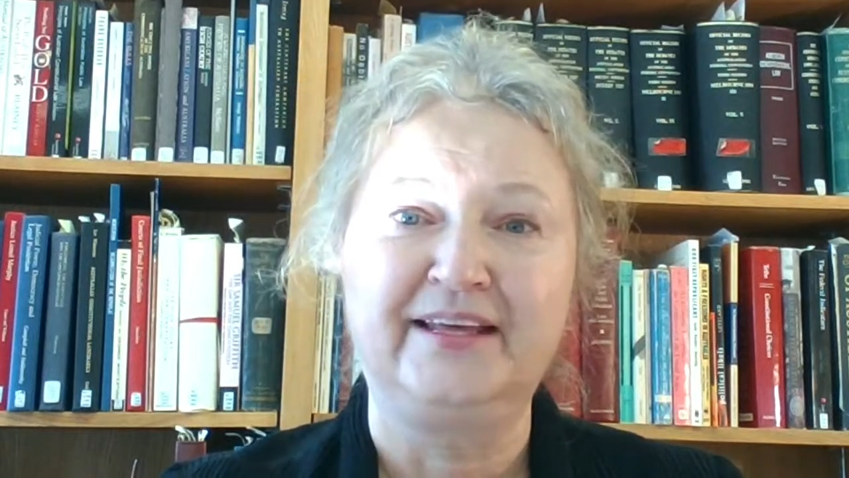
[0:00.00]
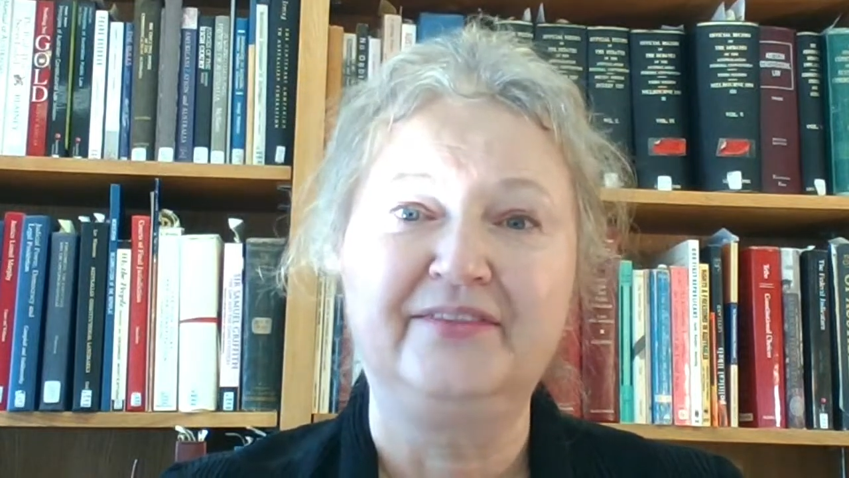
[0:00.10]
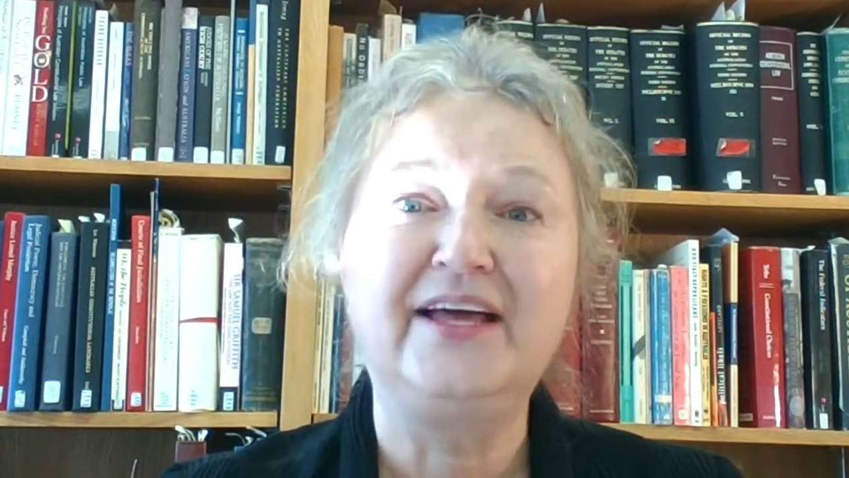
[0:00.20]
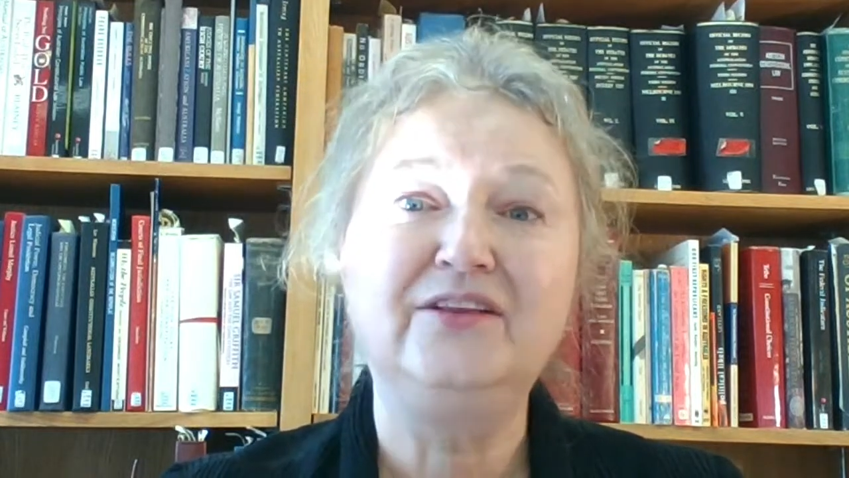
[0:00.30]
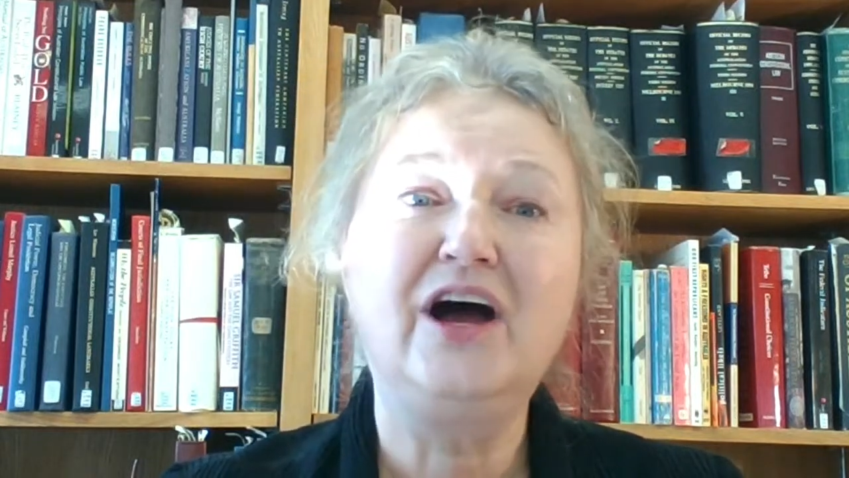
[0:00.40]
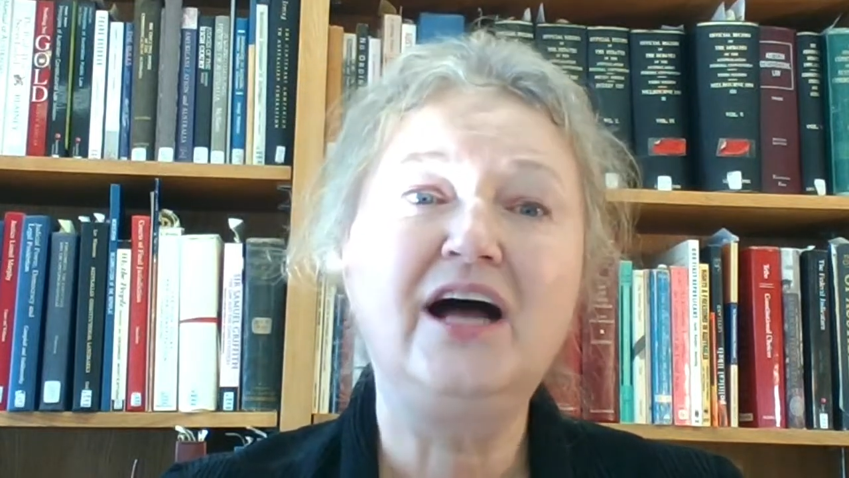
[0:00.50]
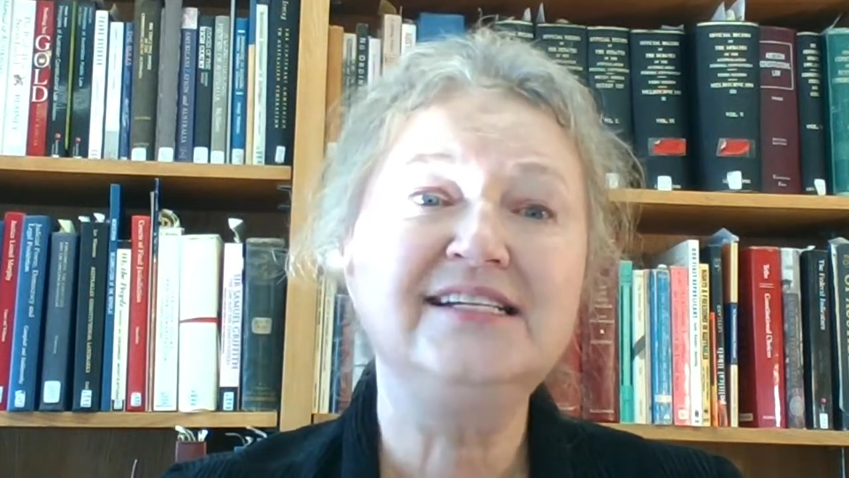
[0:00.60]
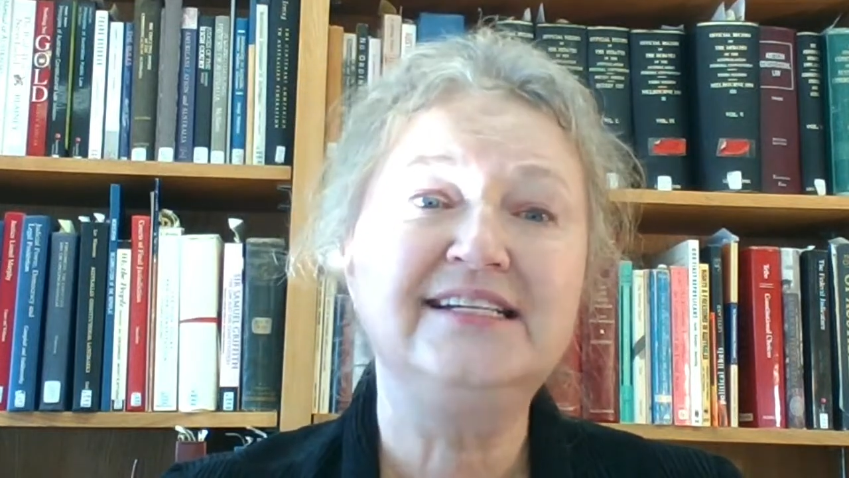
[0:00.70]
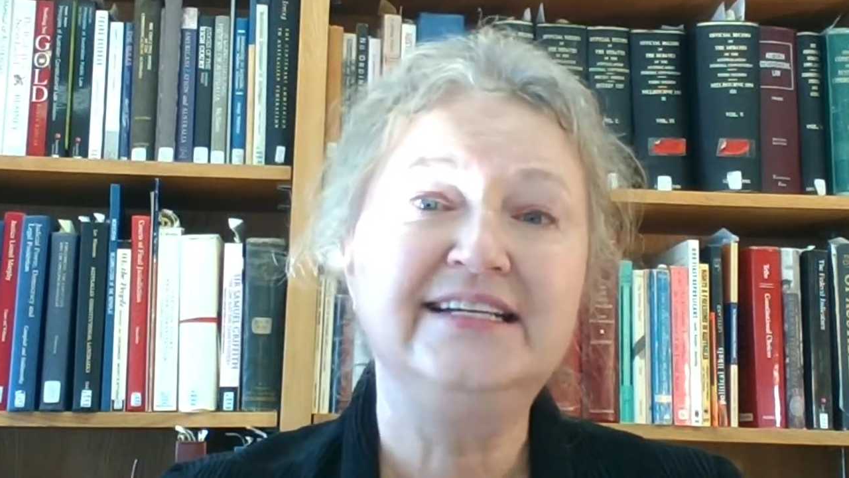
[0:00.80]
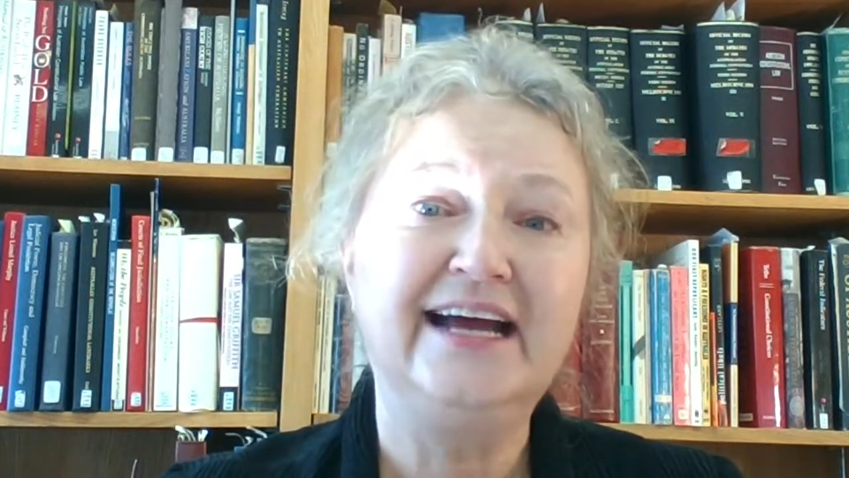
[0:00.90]
They
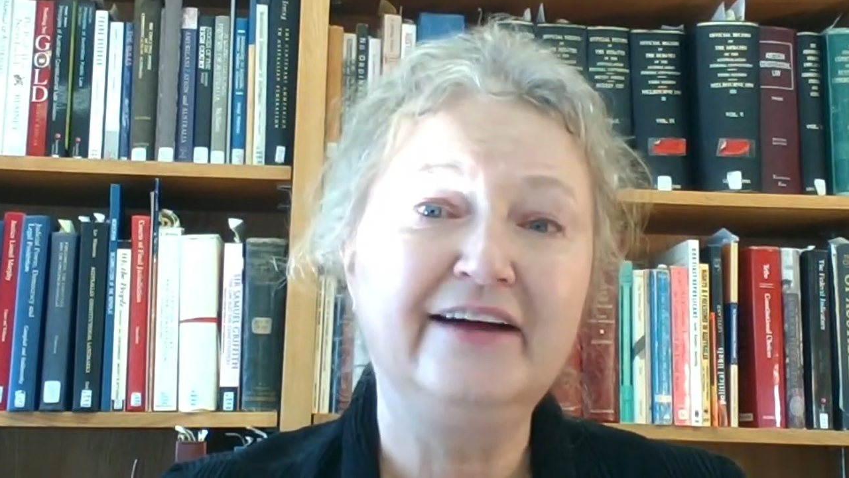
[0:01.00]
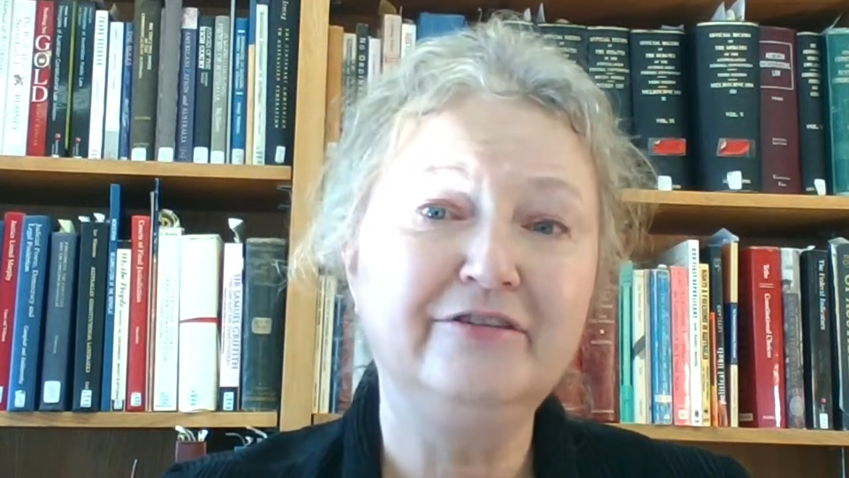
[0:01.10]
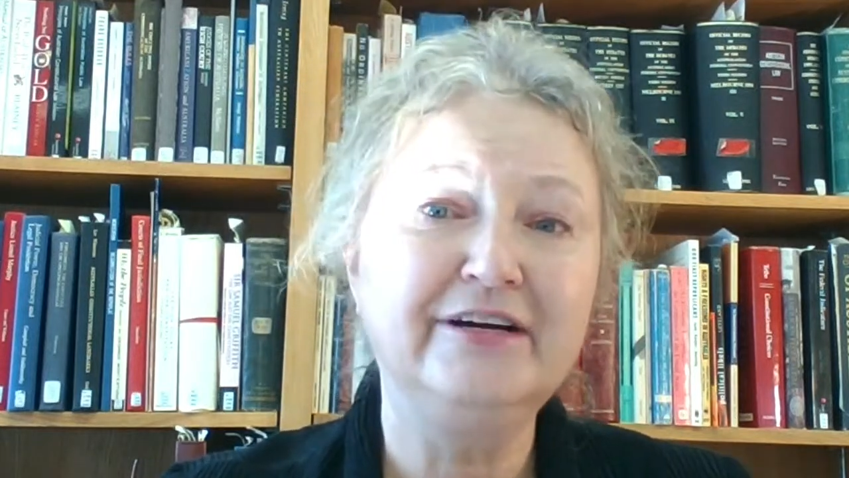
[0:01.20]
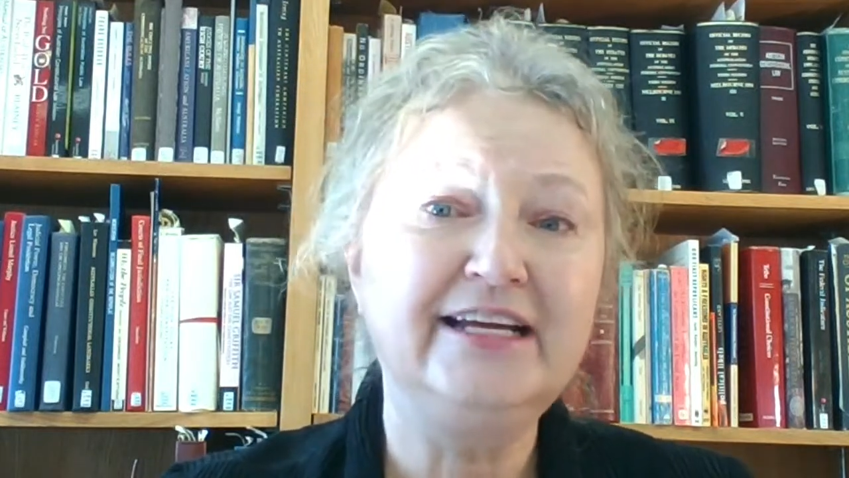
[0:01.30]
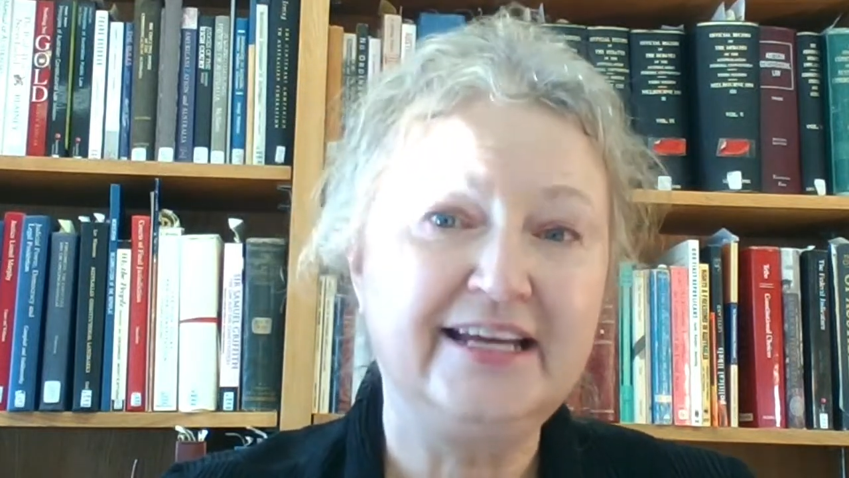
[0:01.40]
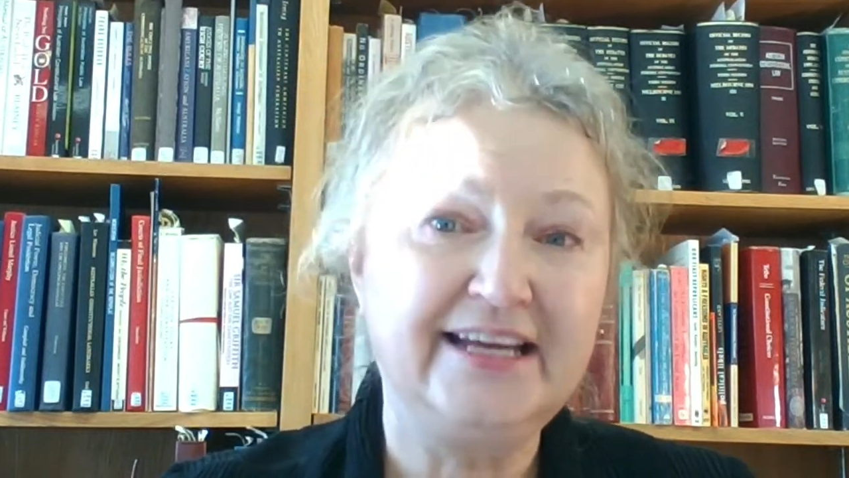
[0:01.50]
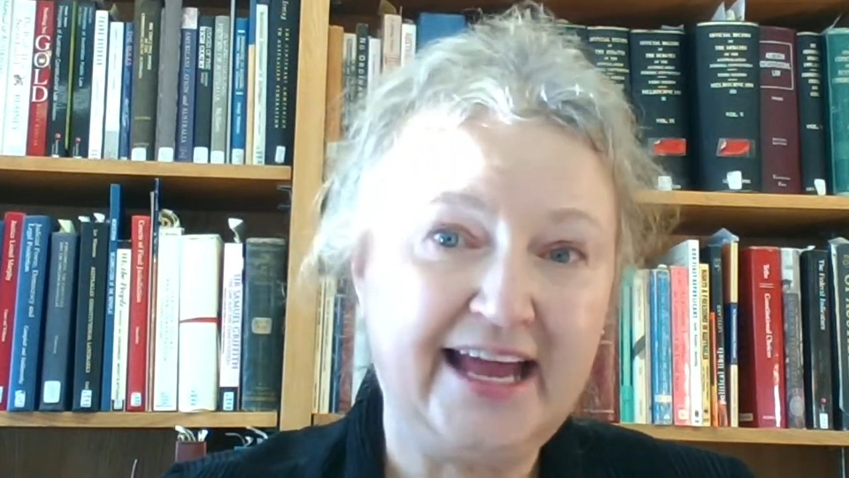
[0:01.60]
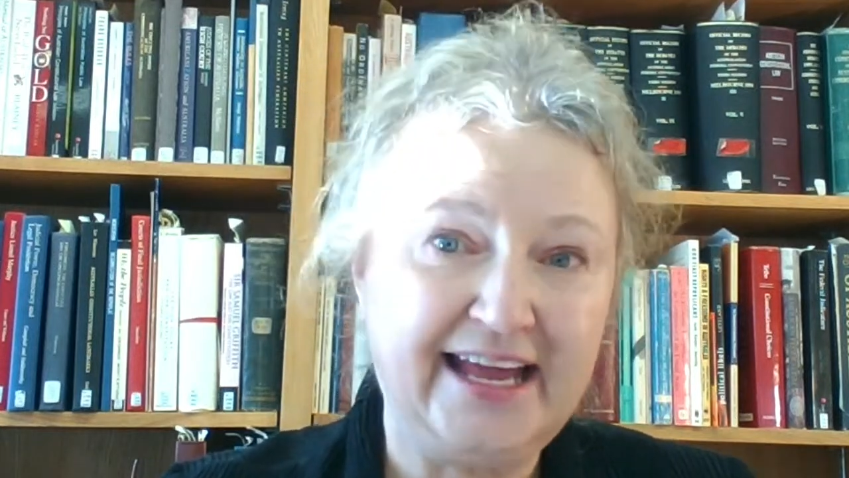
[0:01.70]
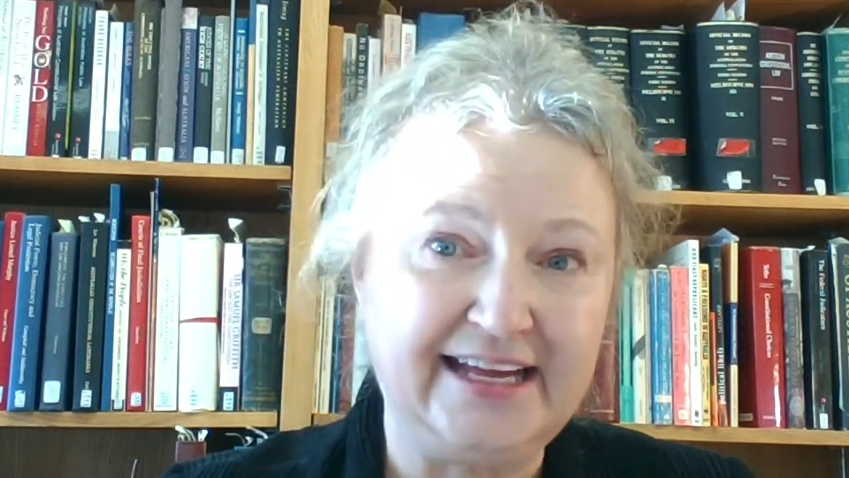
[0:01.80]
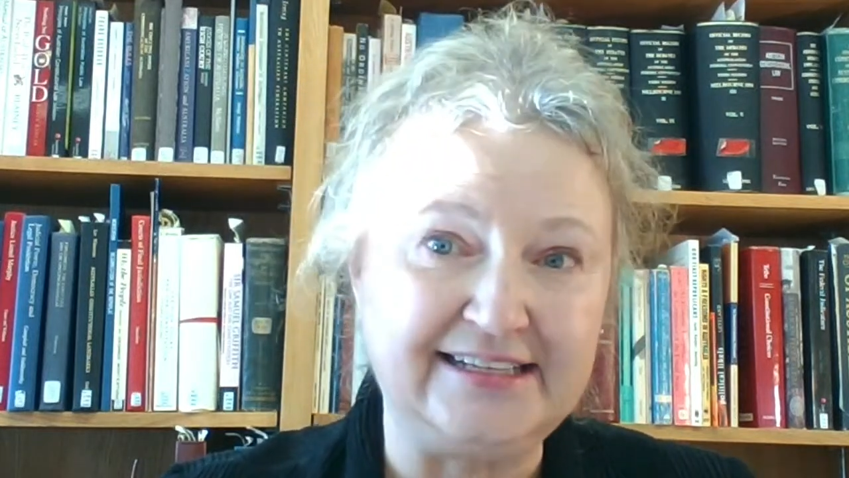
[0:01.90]
lost in every
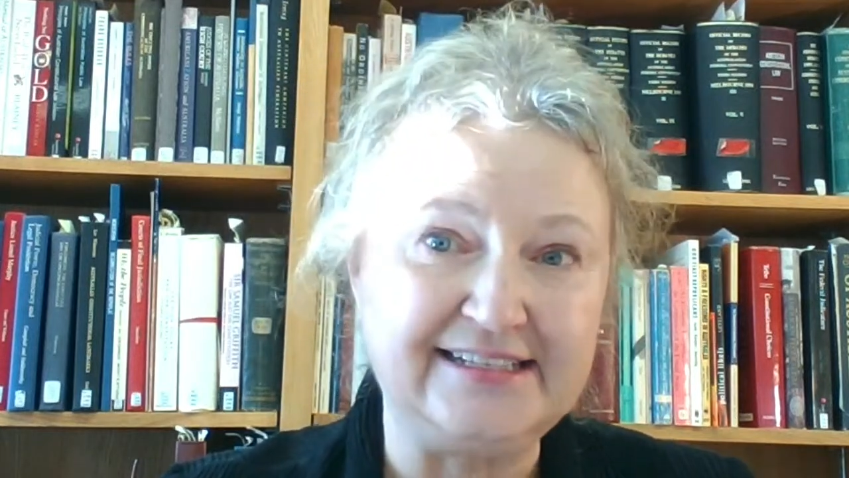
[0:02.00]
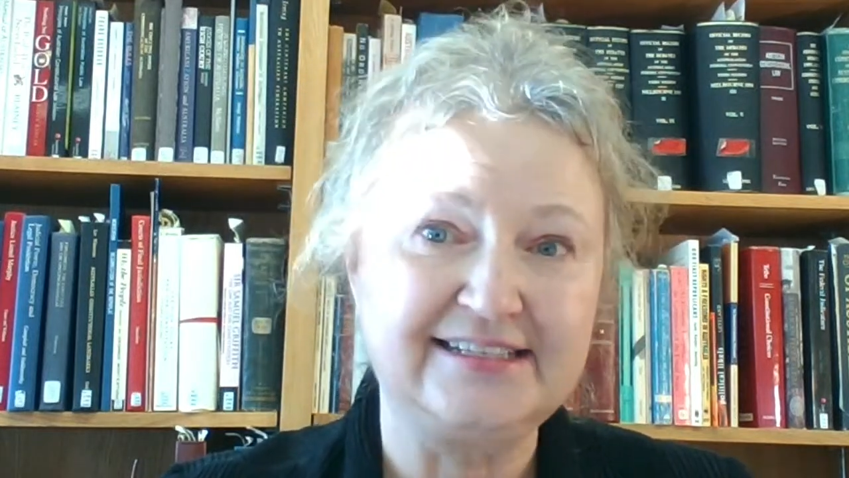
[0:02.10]
case